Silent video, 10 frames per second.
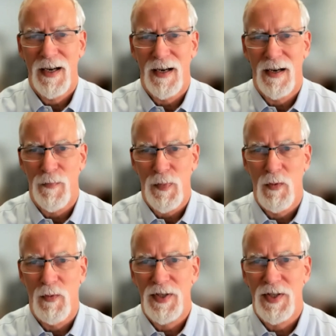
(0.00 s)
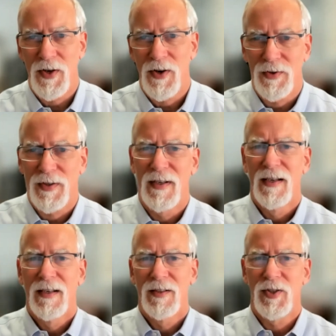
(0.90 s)
um, with salt
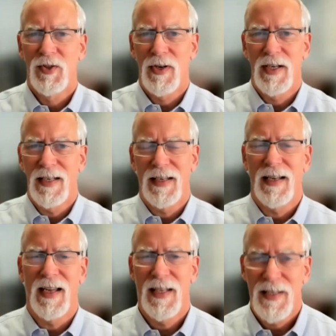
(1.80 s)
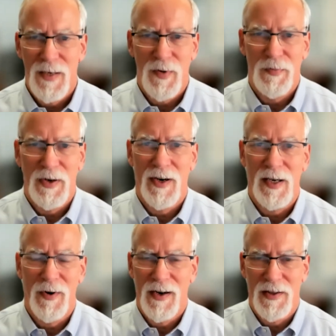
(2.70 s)
to treat any type of
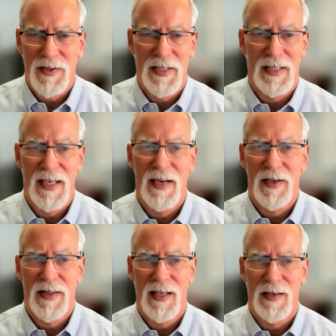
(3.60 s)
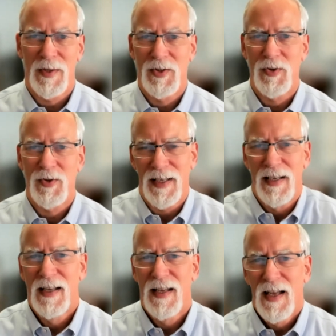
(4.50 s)
periodic paralysis and everything in between.
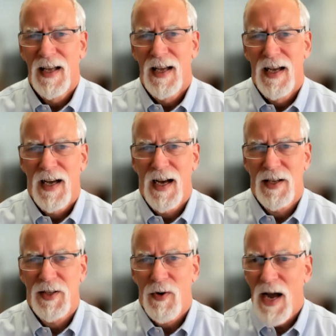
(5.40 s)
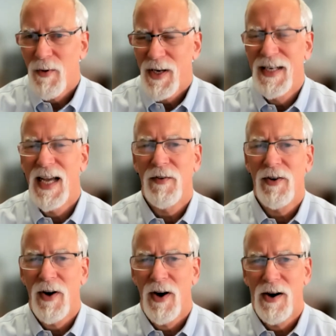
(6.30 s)
Uh, so I would
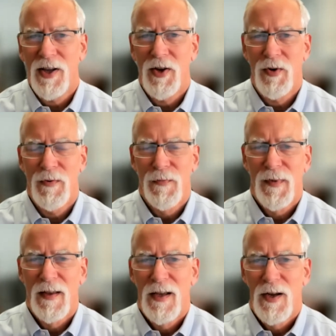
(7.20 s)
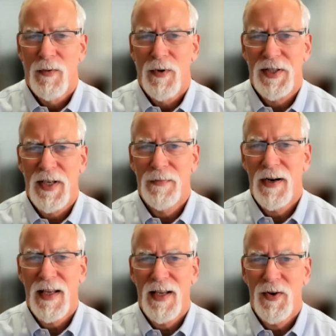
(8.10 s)
never argue with
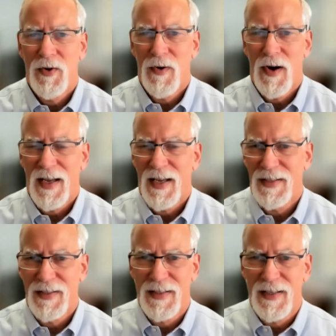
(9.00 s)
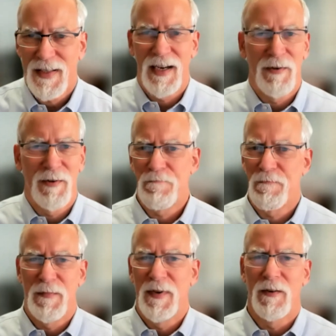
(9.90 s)
somebody who has, um,
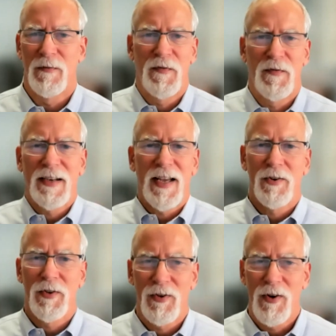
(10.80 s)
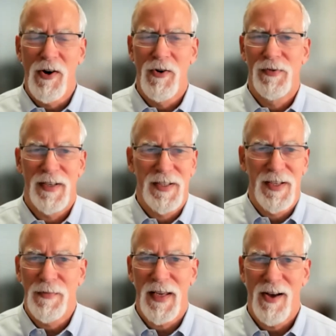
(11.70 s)
you know, found out on their own that
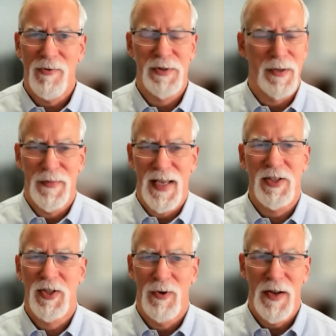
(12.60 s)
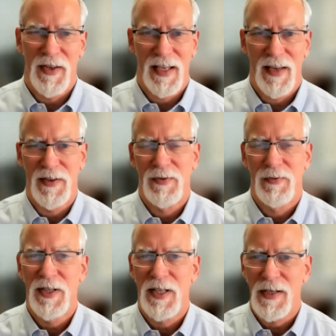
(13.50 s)
something helps them. That's terrific. If it's
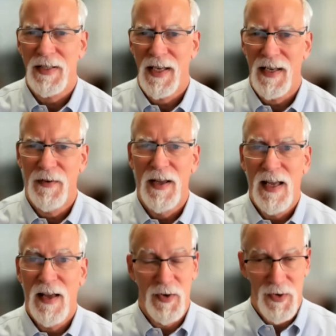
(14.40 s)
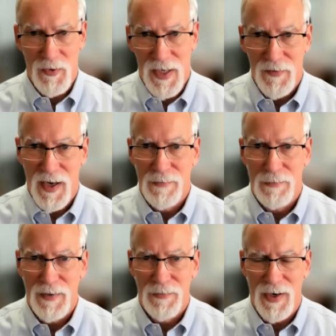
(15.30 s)
reasonably safe, if you don't have high
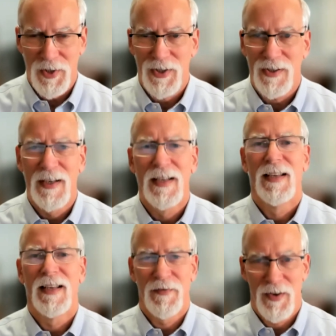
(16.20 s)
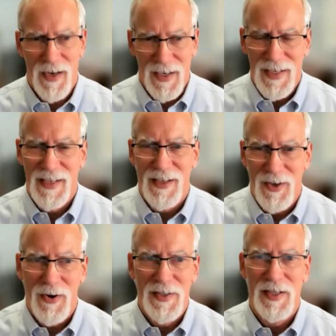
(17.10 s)
blood pressure, if you're not
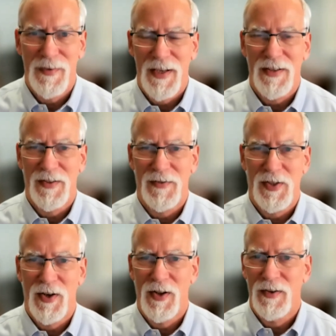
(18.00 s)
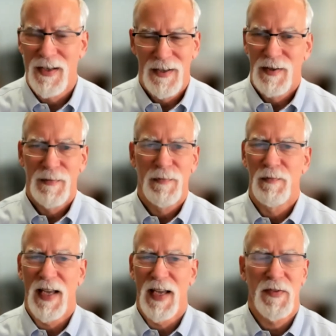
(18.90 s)
taking crazy amounts of salt,
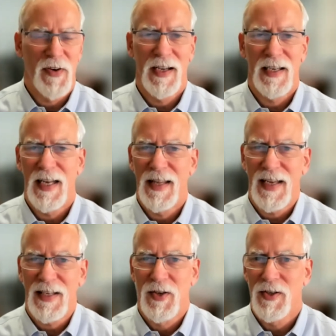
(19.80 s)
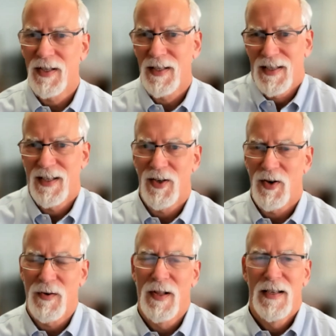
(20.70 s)
that's fine and that's good. And, you
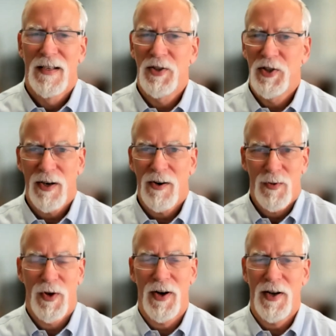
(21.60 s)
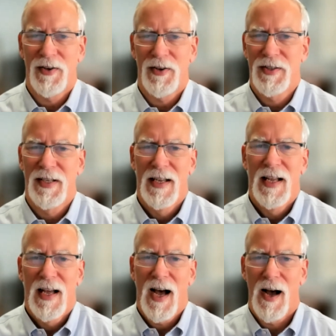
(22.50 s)
know, share it with others.
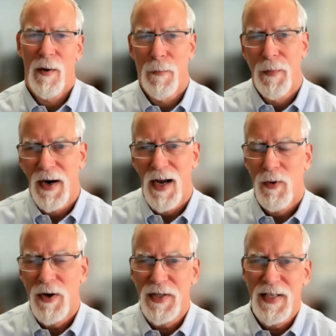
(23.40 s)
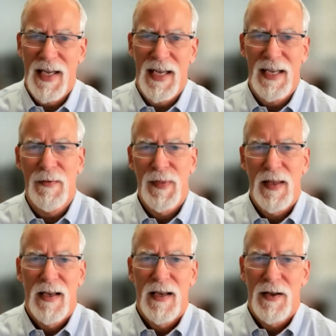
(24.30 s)
Um, but I will say
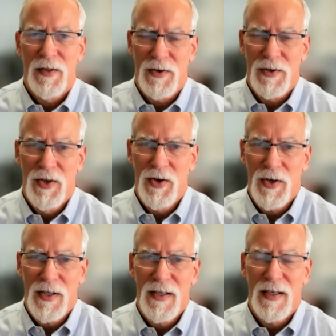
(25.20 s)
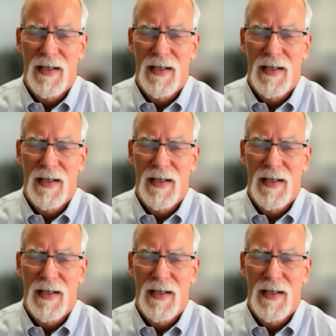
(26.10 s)
there's good